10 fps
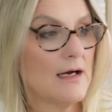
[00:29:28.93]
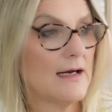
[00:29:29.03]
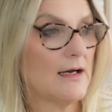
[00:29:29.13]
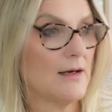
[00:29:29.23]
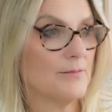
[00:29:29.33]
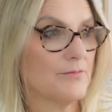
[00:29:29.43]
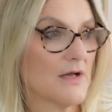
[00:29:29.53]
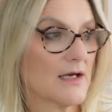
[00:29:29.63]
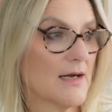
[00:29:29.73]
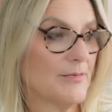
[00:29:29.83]

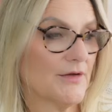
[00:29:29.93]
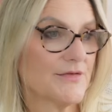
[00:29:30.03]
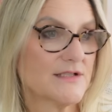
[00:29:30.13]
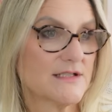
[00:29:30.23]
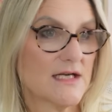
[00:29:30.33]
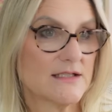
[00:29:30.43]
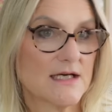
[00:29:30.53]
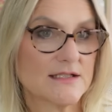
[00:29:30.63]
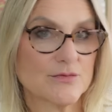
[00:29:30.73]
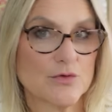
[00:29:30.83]
A couple of the standouts